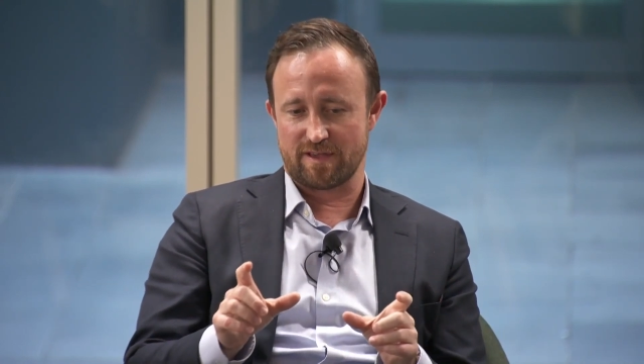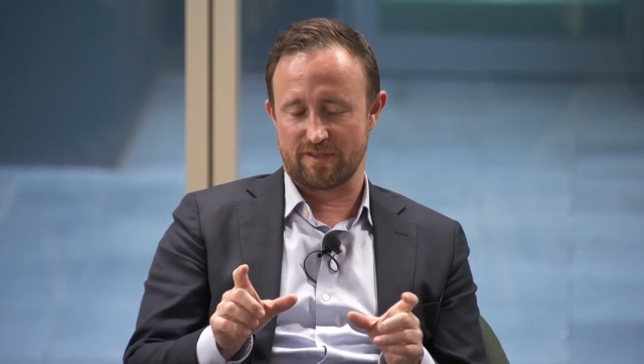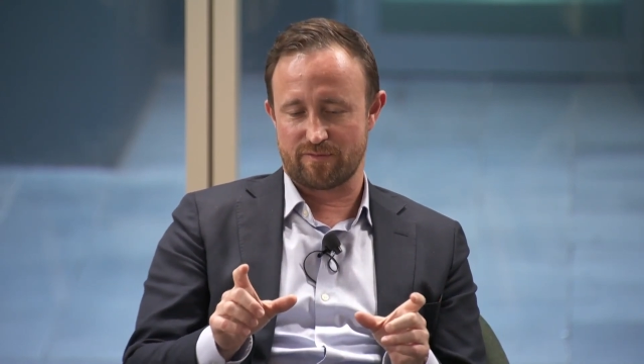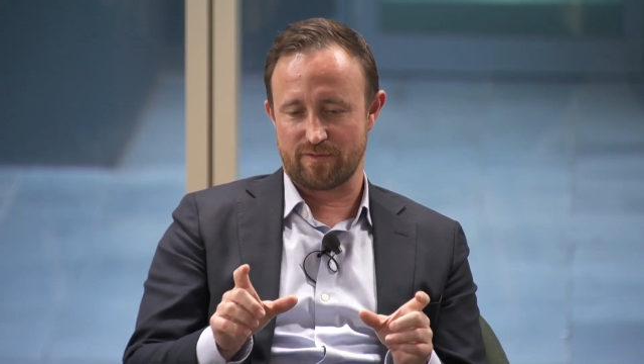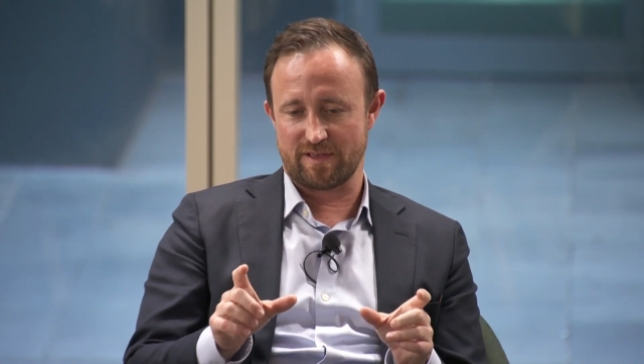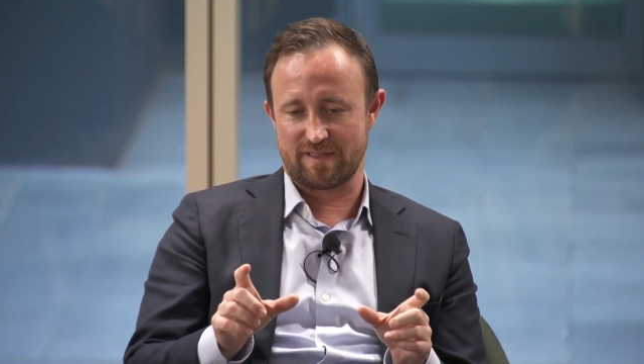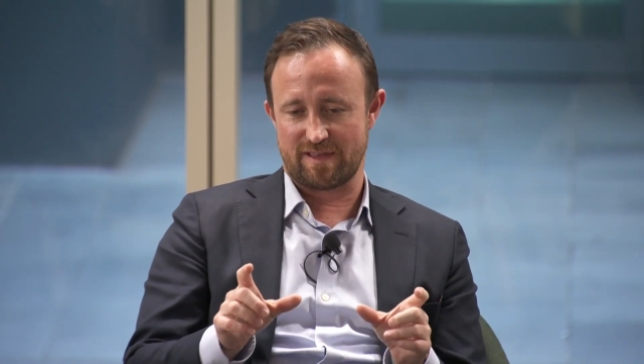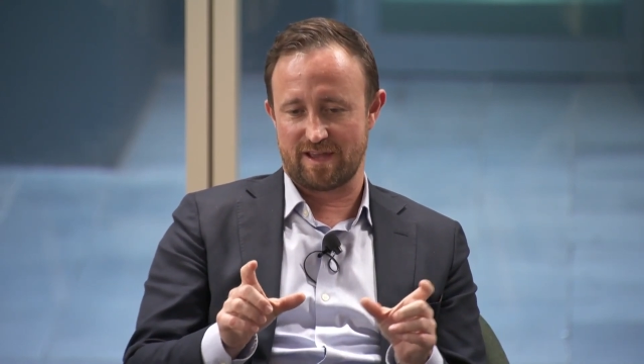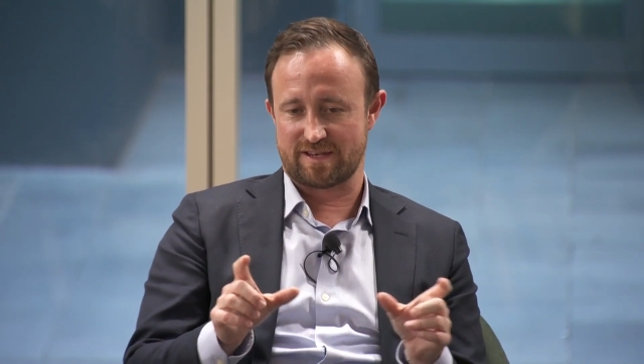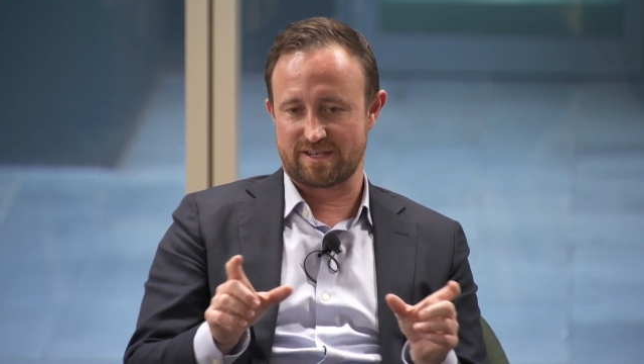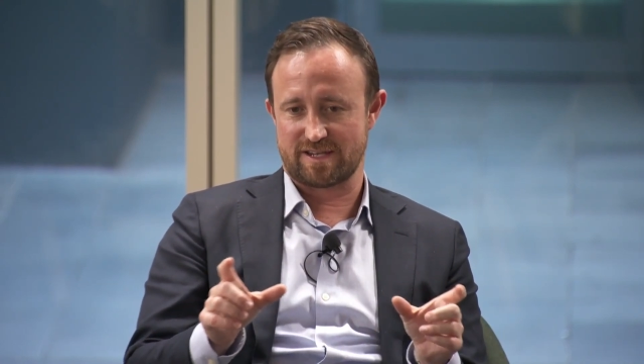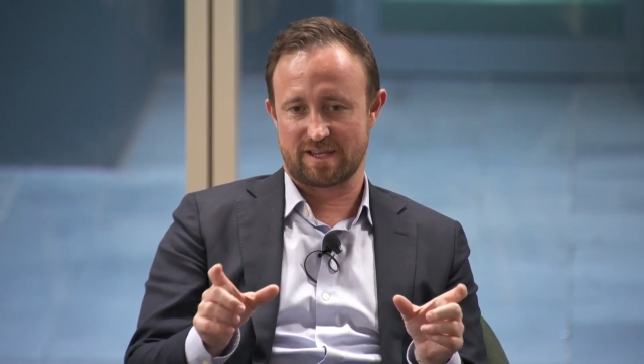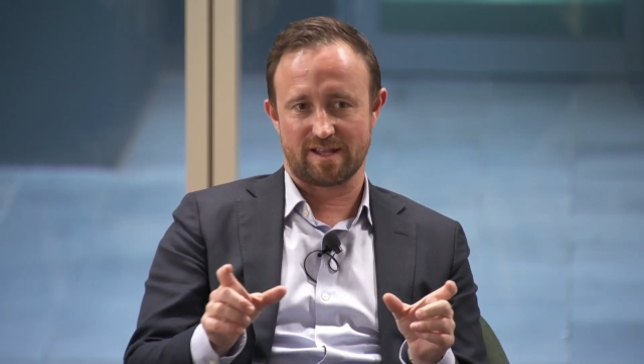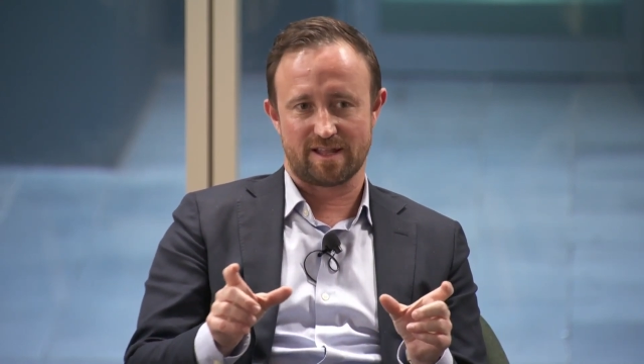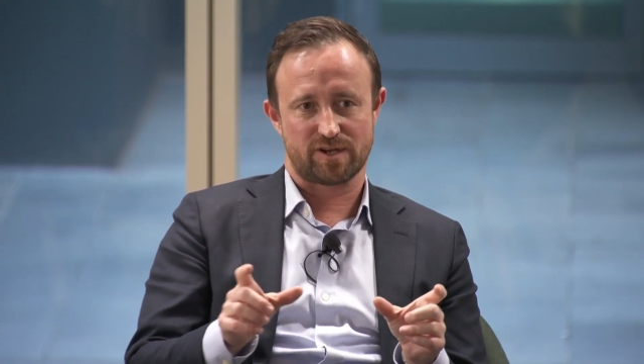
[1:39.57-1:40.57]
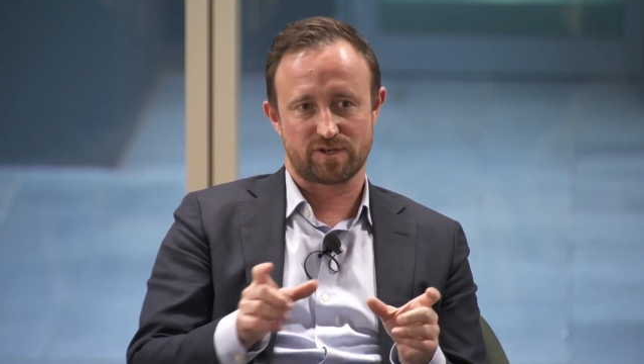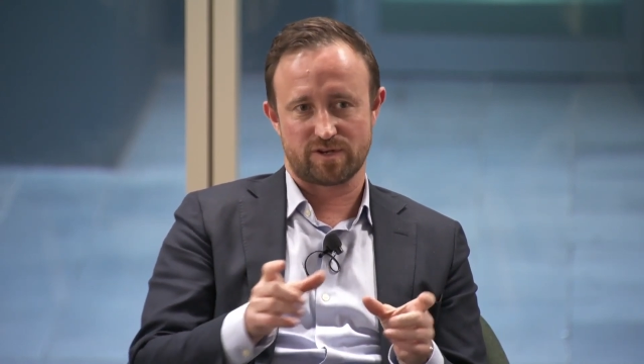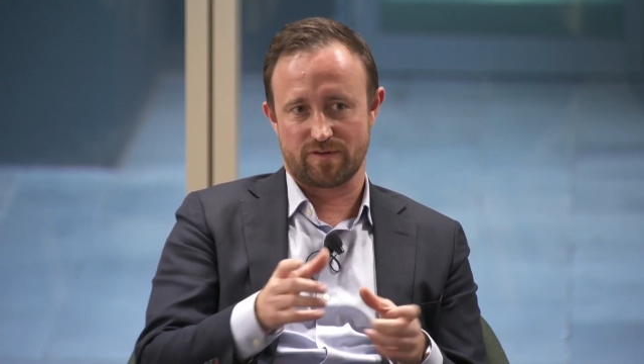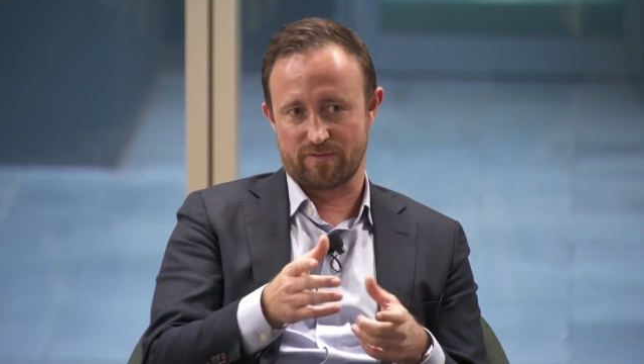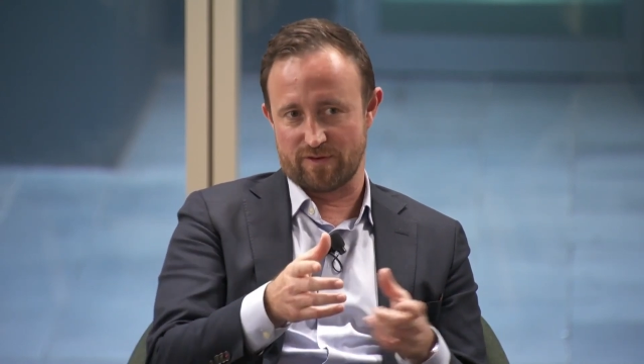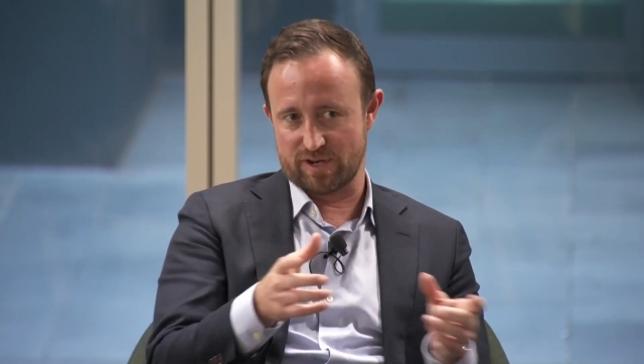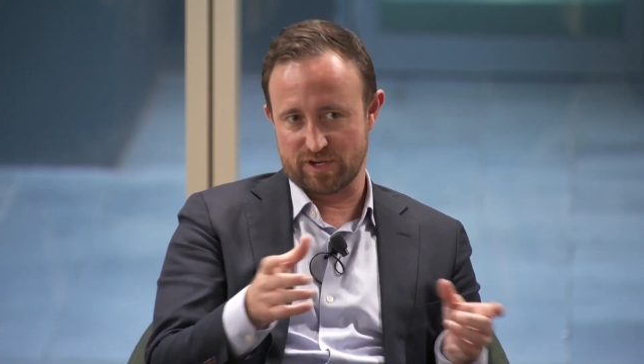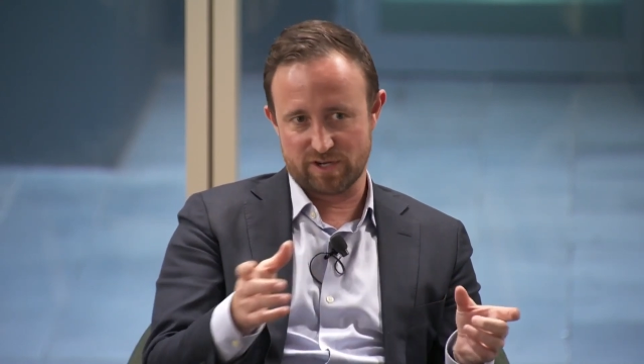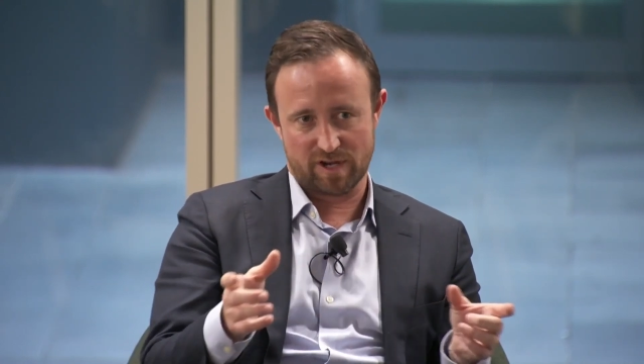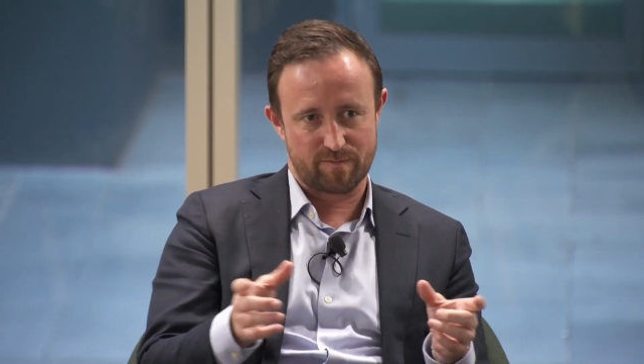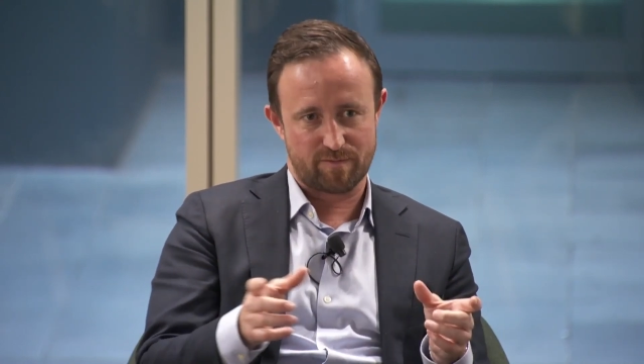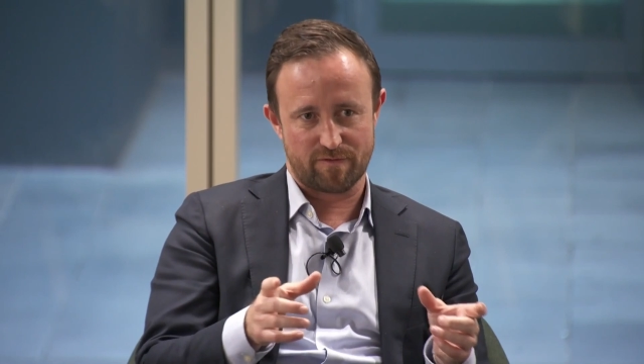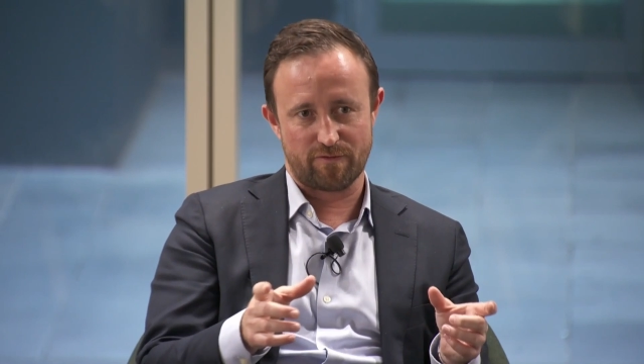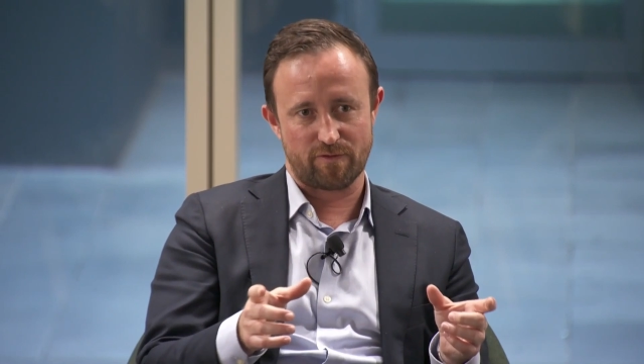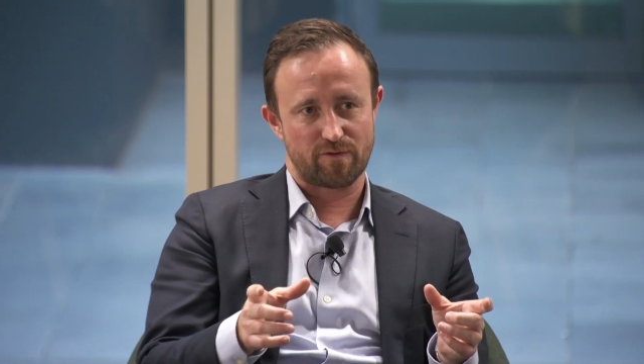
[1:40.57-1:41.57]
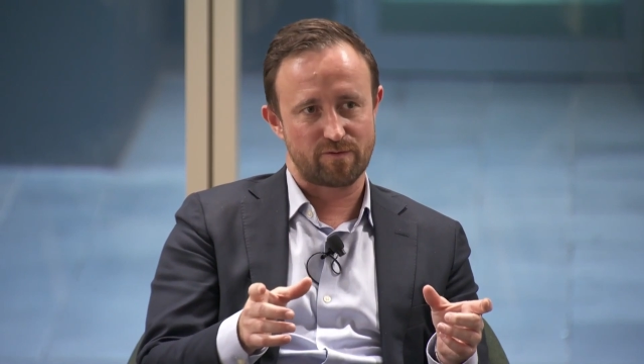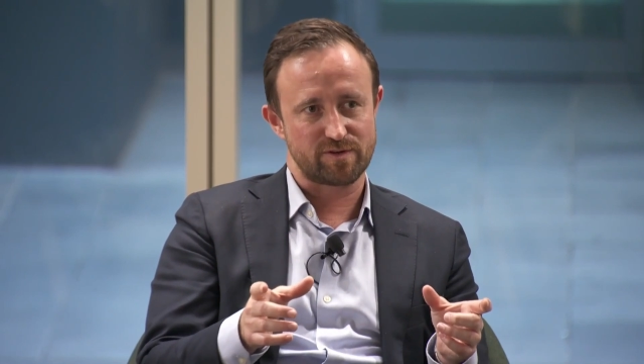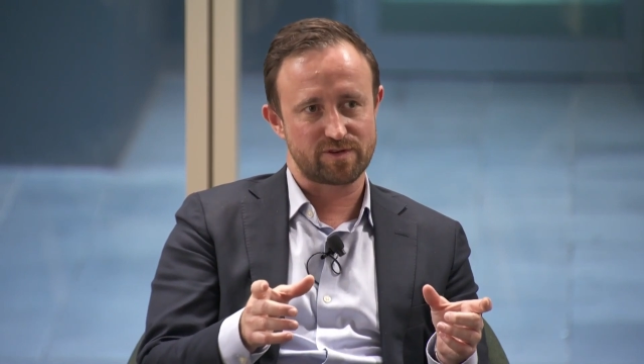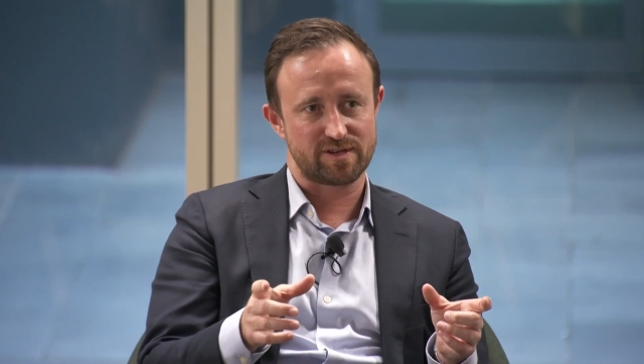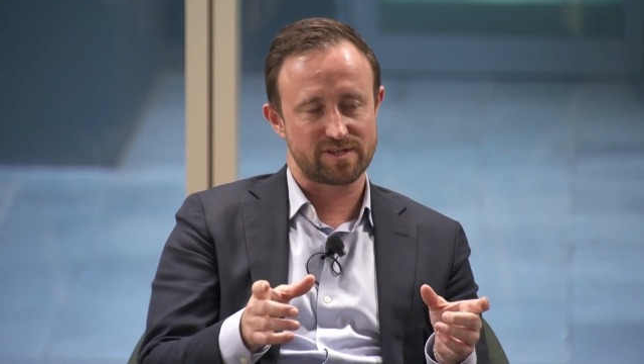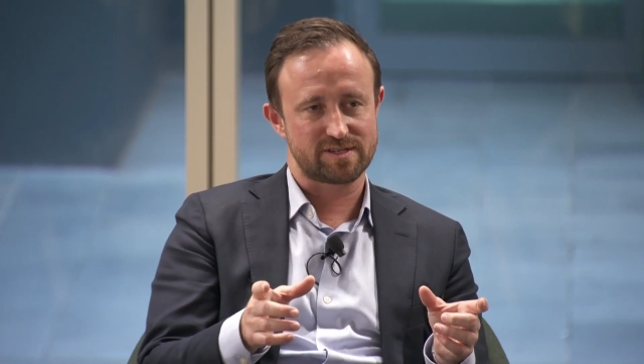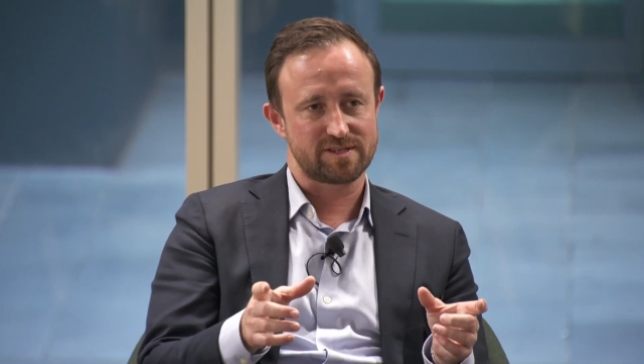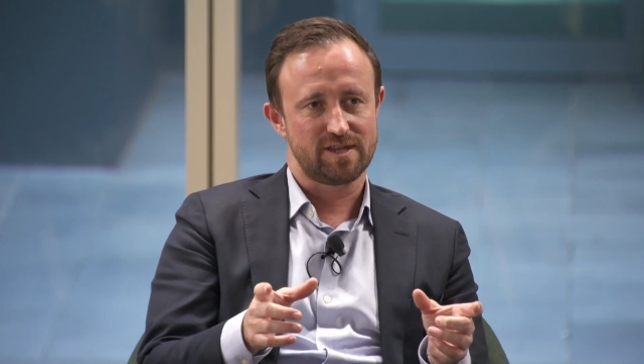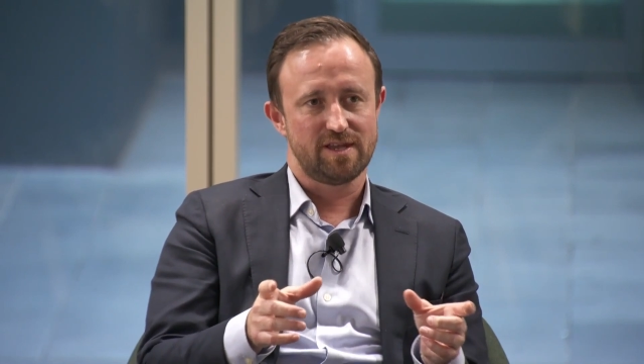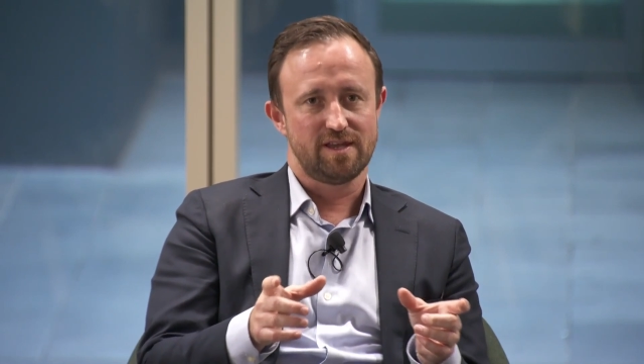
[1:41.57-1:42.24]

is really the articulation of what I shared before, which is